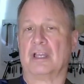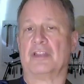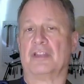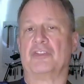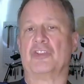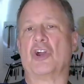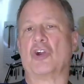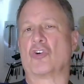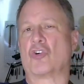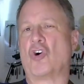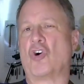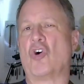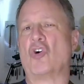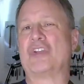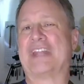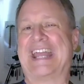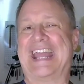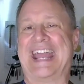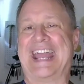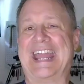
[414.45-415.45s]
They're
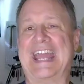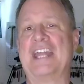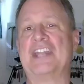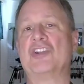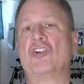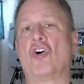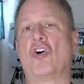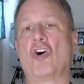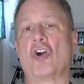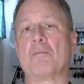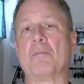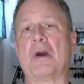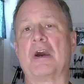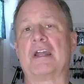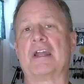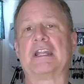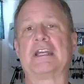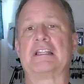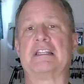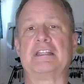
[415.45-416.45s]
called
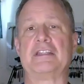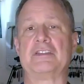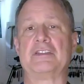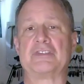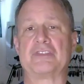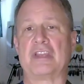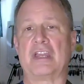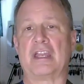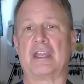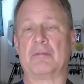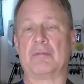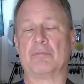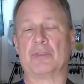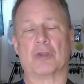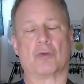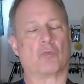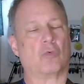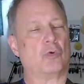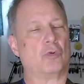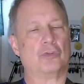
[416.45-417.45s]
enharmonically the same.
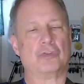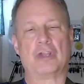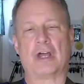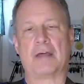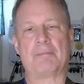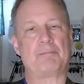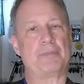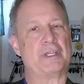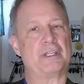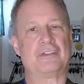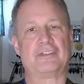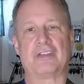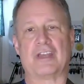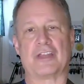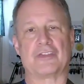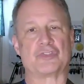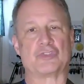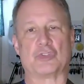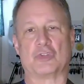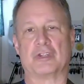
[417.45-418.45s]
There will not be a
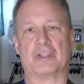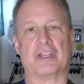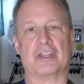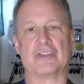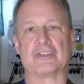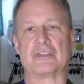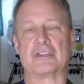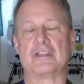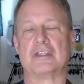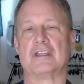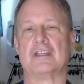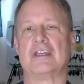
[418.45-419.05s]
test on this.